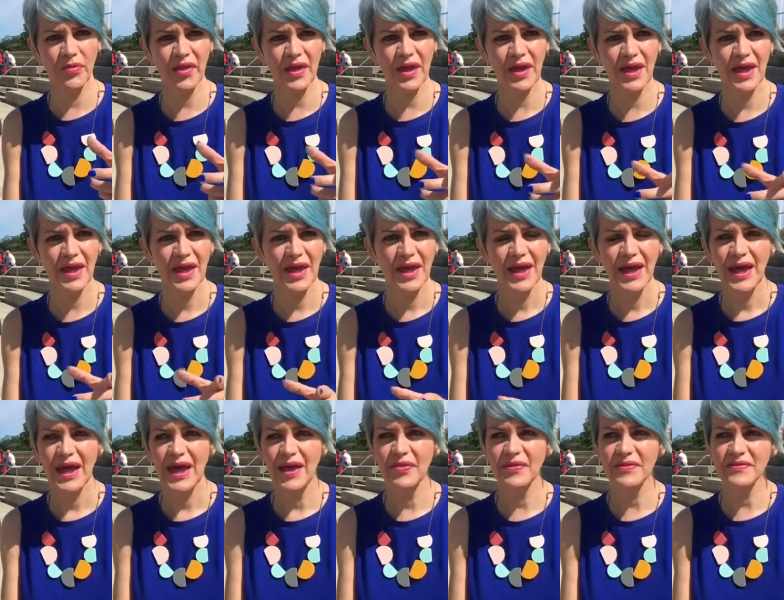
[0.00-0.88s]
with it.
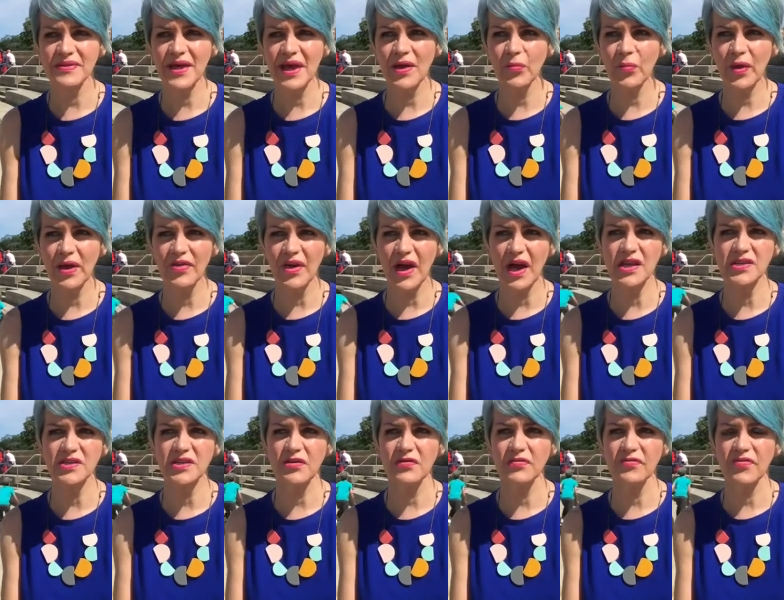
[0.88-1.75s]
In the same way that I
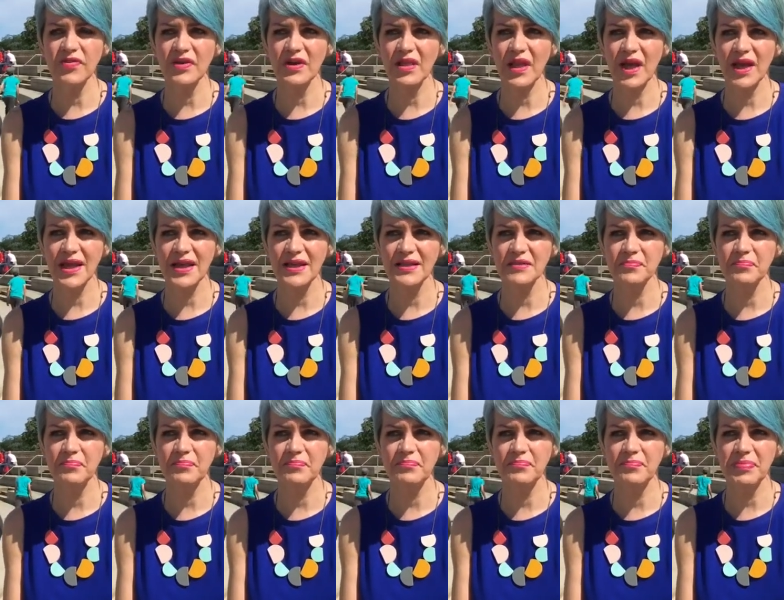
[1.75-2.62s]
don't feel like it's
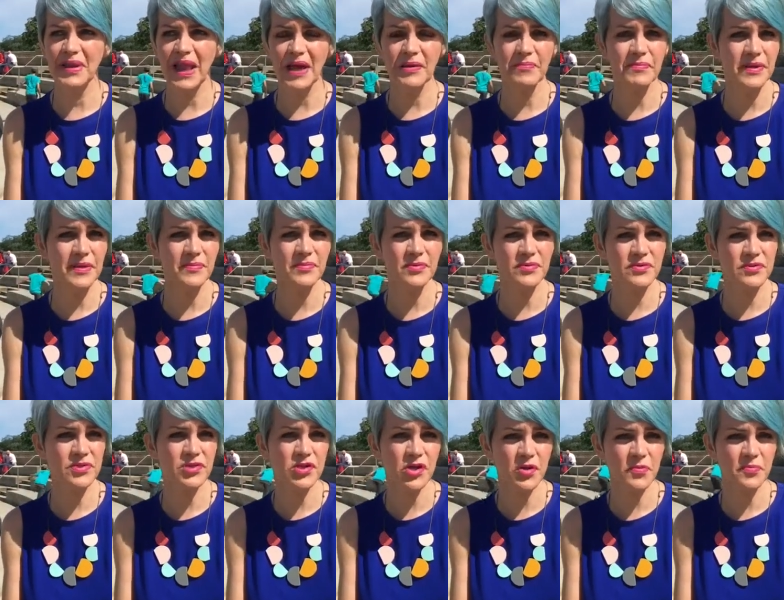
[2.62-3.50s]
black
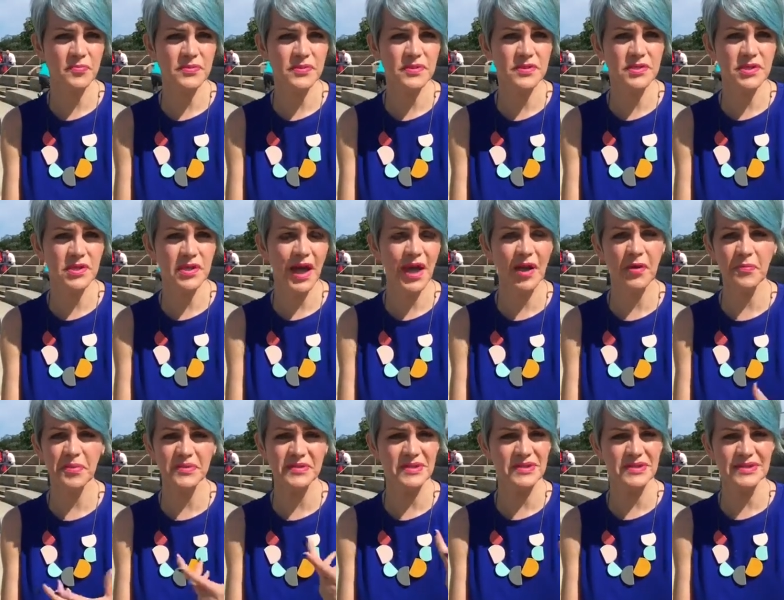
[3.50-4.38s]
people's job to
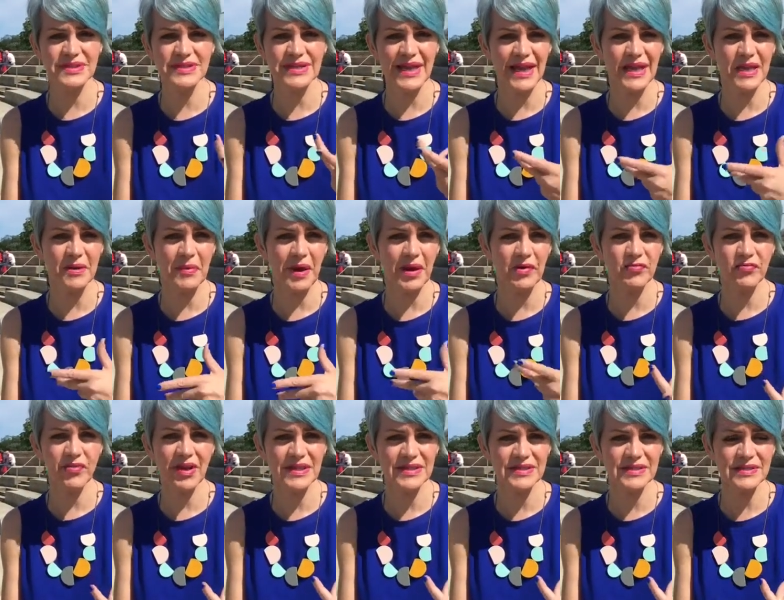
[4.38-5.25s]
help us understand about
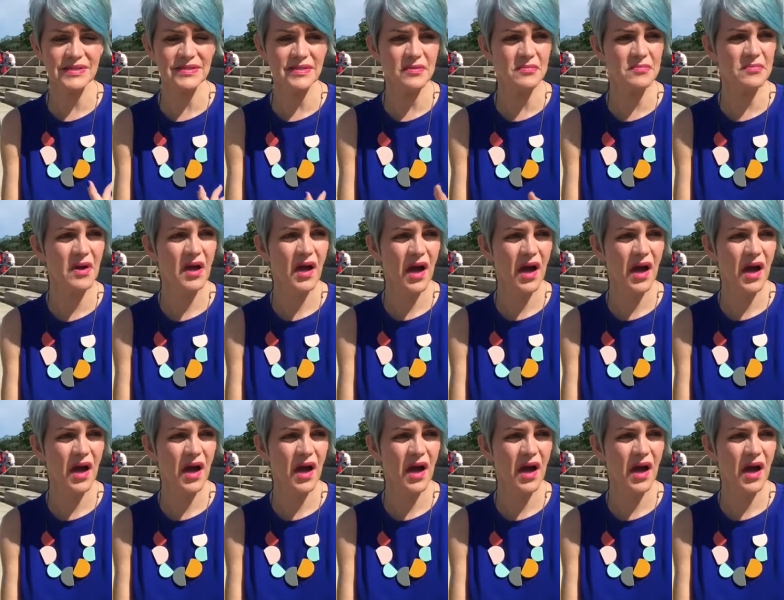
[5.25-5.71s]
racism.